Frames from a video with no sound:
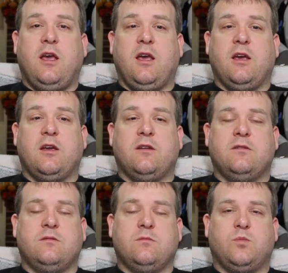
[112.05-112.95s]

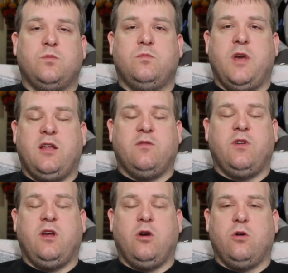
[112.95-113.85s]
and made the
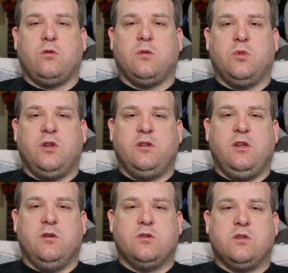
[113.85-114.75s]
video
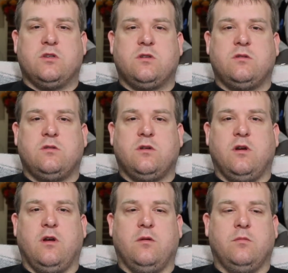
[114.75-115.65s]
completely useless.
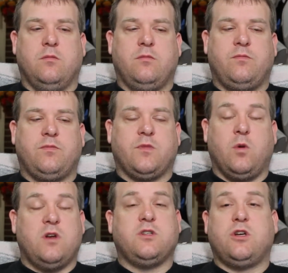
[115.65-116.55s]

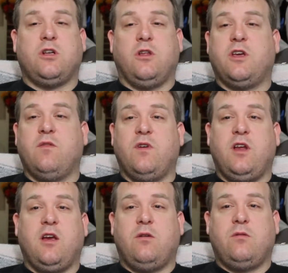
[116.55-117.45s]
It was a good looking
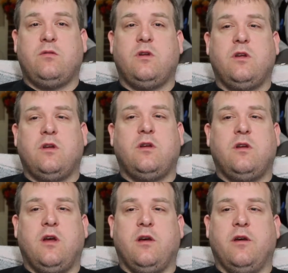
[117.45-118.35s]
video.
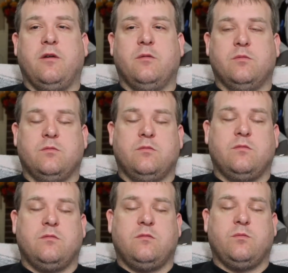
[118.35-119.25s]

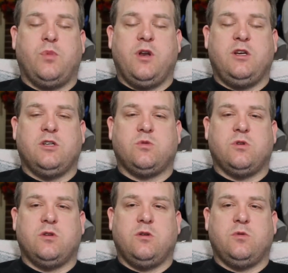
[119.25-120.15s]
But it
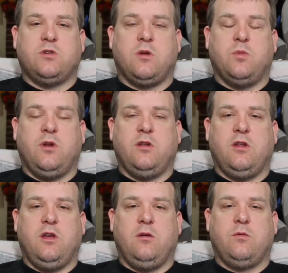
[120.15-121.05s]
was
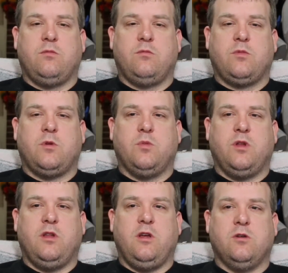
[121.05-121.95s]
completely
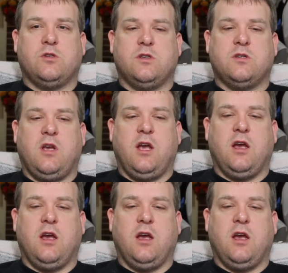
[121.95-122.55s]
useless.